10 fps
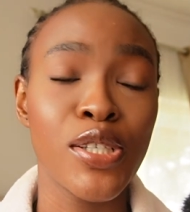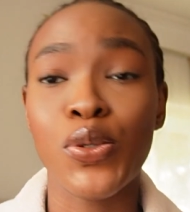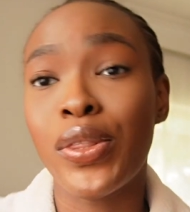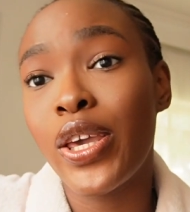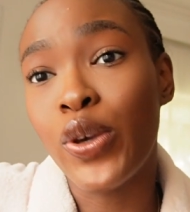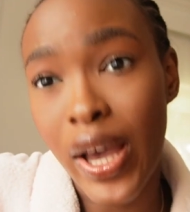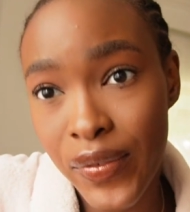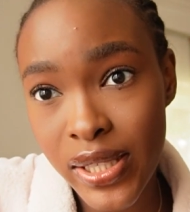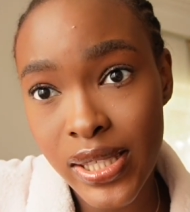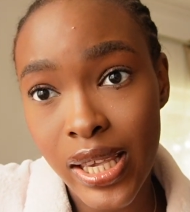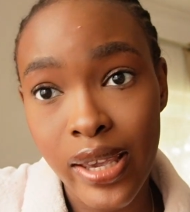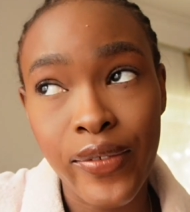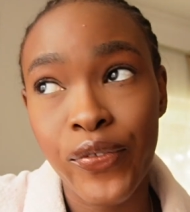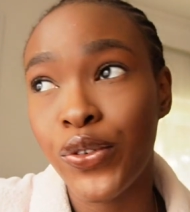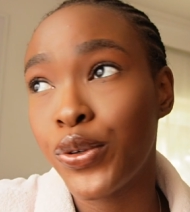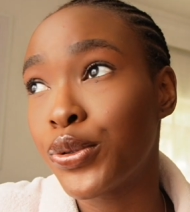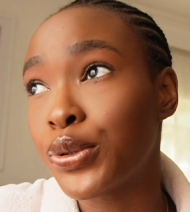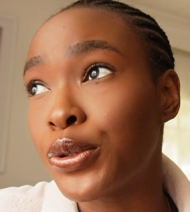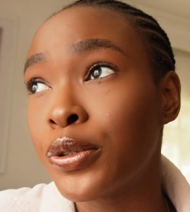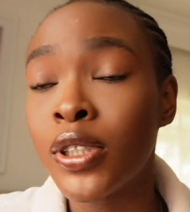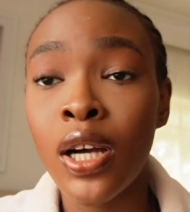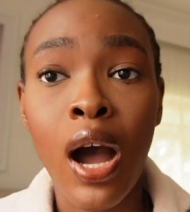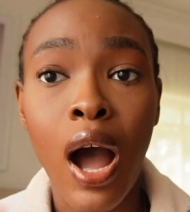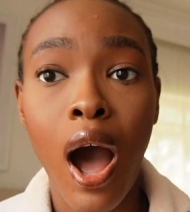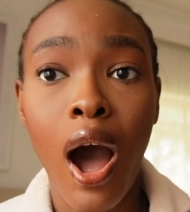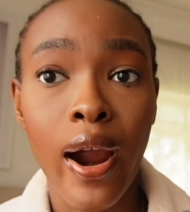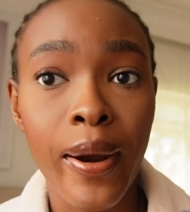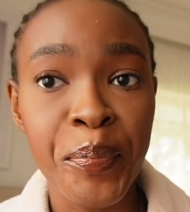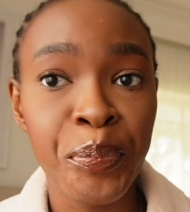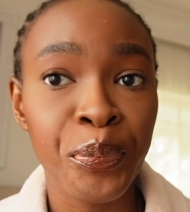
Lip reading: So there you have it. If you are